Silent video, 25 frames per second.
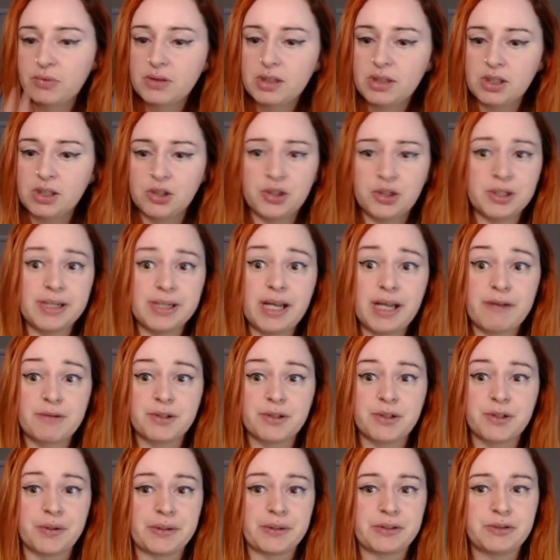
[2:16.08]
you're never
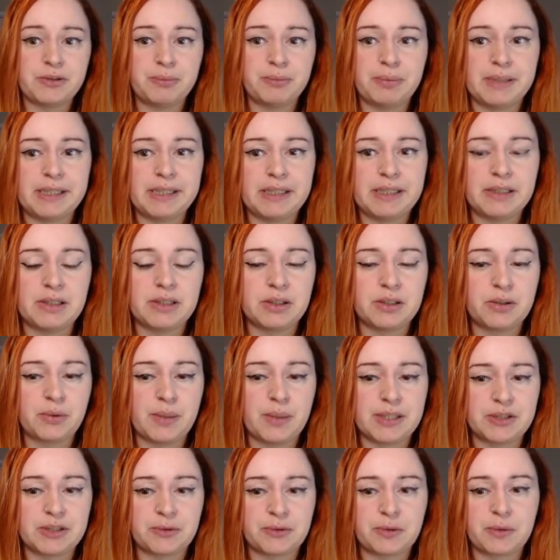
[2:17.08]
going to play the
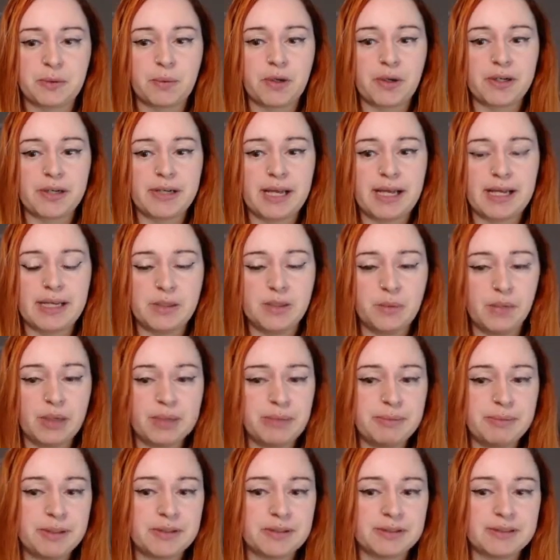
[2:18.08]
quest reward anyway
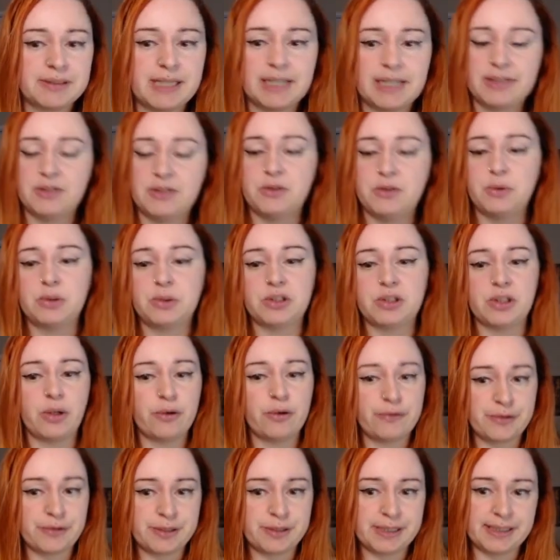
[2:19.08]
because that's too slow
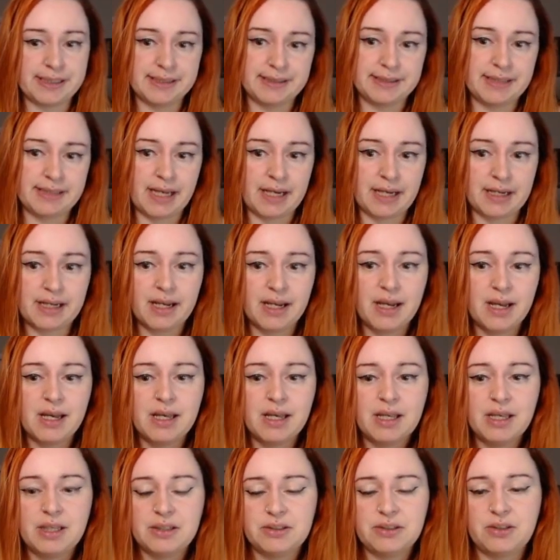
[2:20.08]
for this deck.
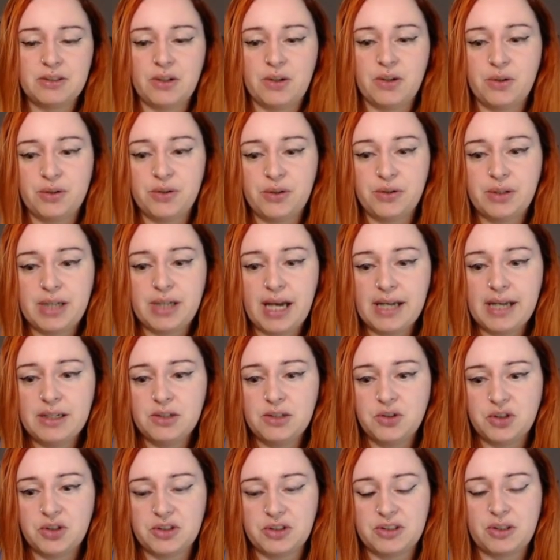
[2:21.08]
So you kind of
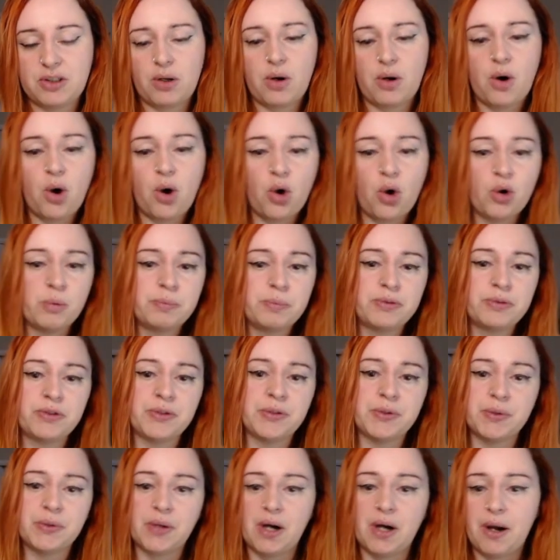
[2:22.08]
just hope
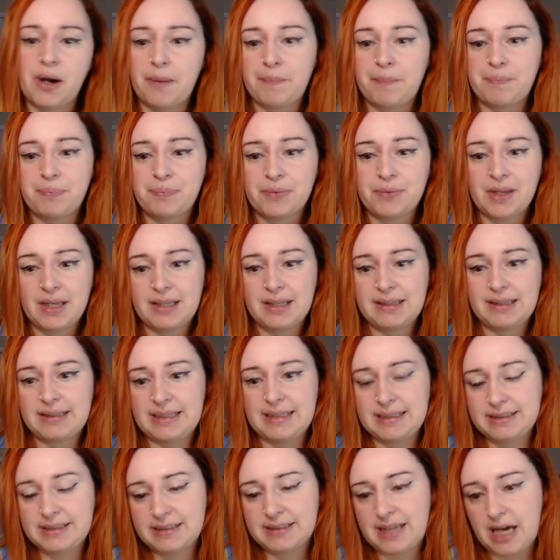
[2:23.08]
to
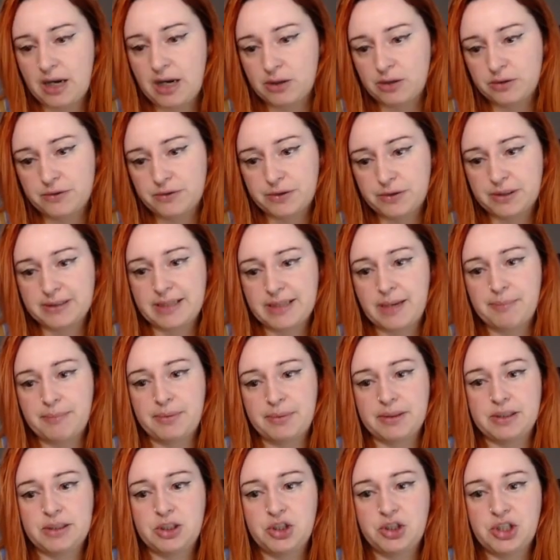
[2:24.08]
discount, for example,
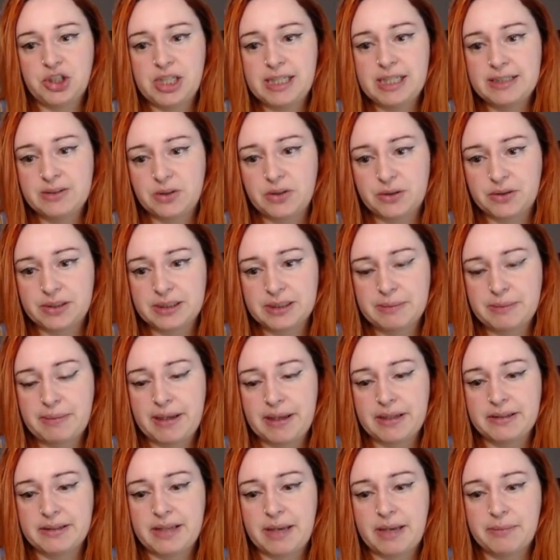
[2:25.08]
a Jace or a
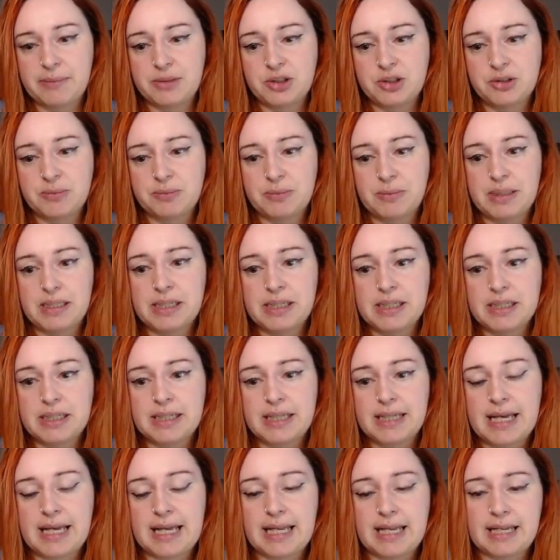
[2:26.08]
spell damage minion
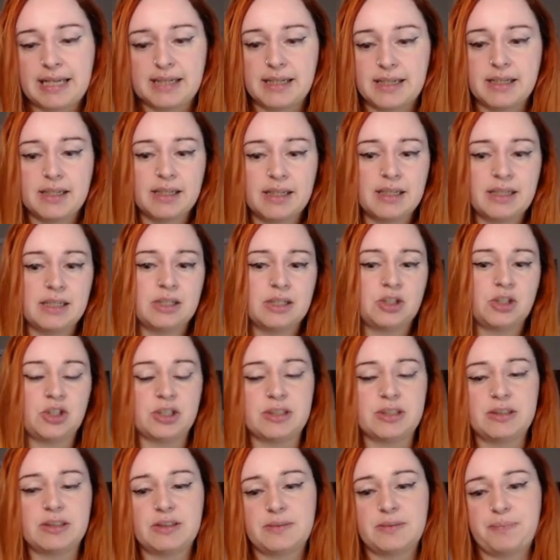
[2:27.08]
and
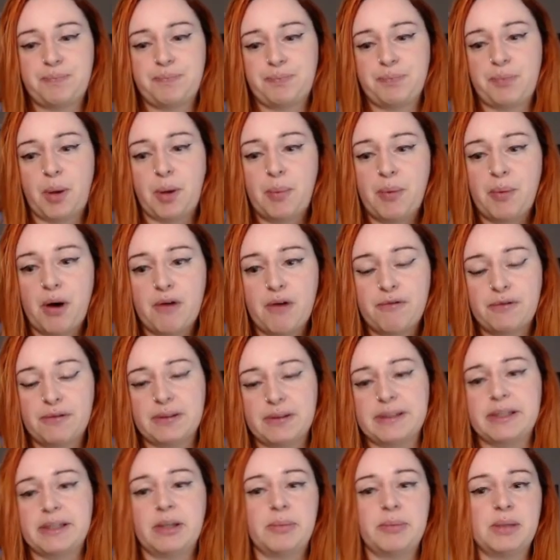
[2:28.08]
just pop off a
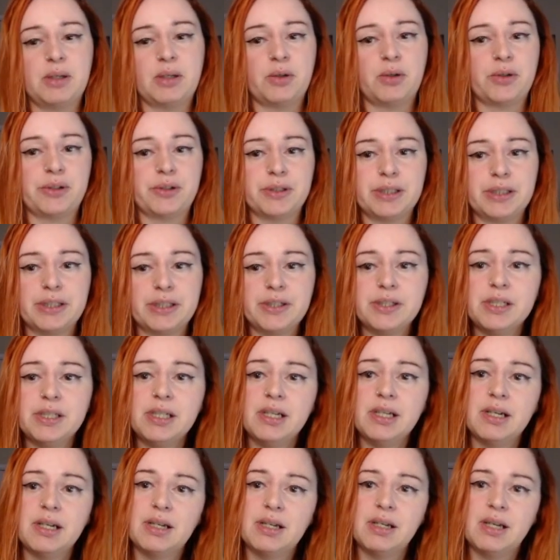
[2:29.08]
little bit earlier.
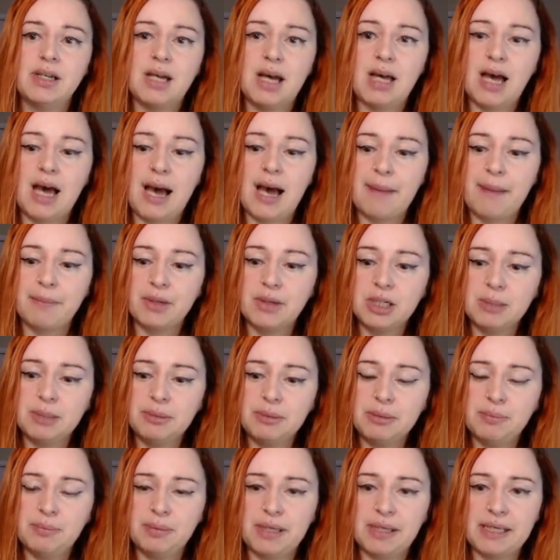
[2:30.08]
I'm gonna be
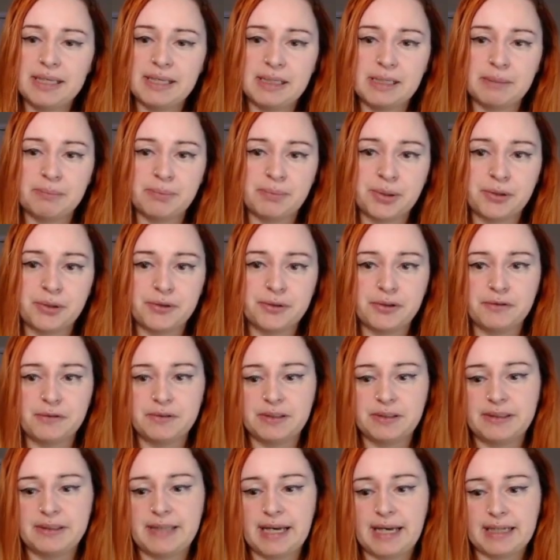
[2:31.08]
playing both of the
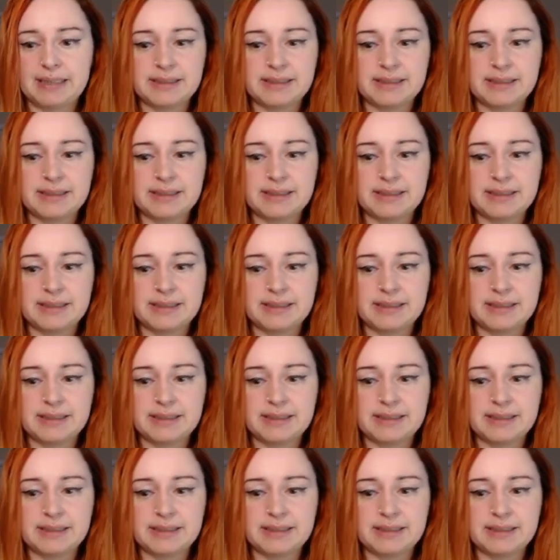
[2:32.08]
decks